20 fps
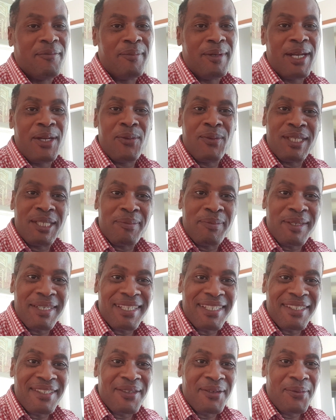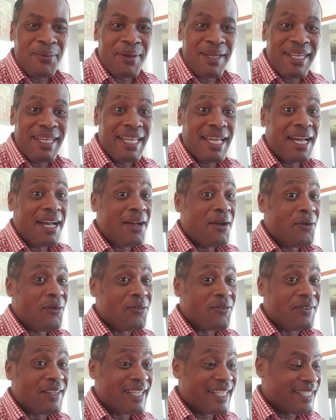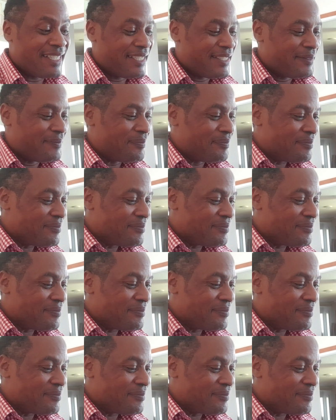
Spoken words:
brand whisperer, we the how factor.